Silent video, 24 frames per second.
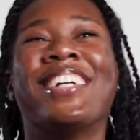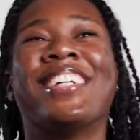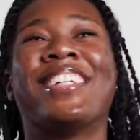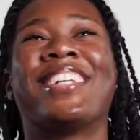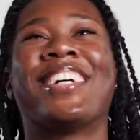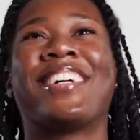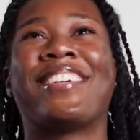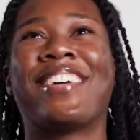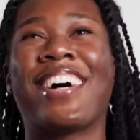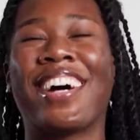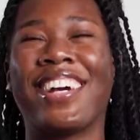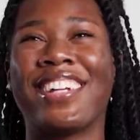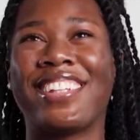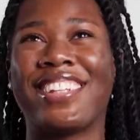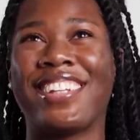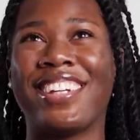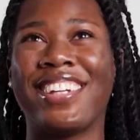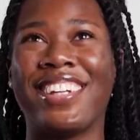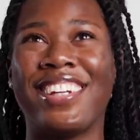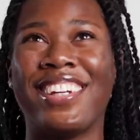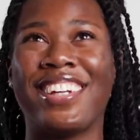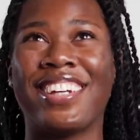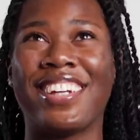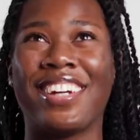So I
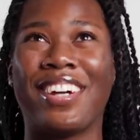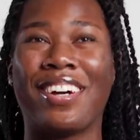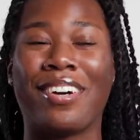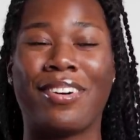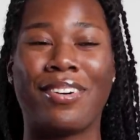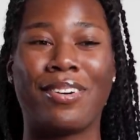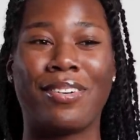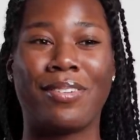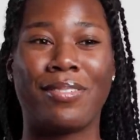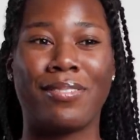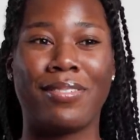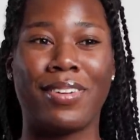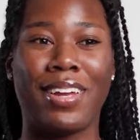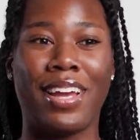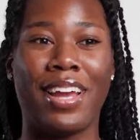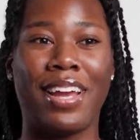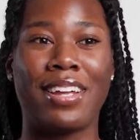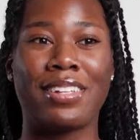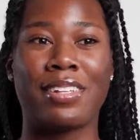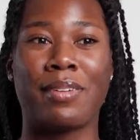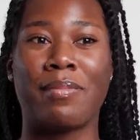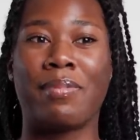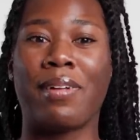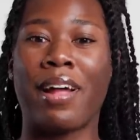think um,
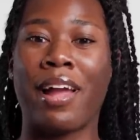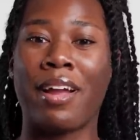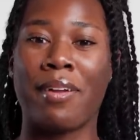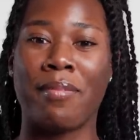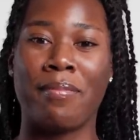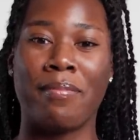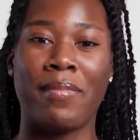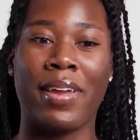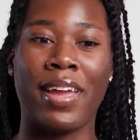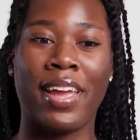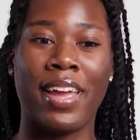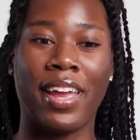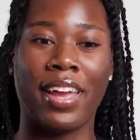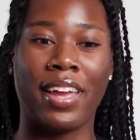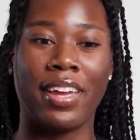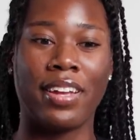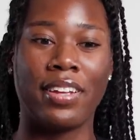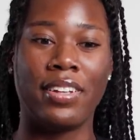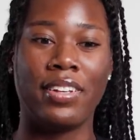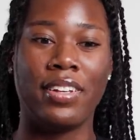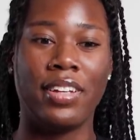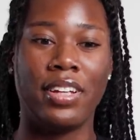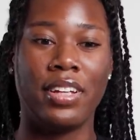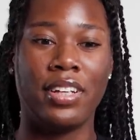as a black
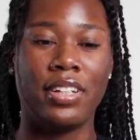man,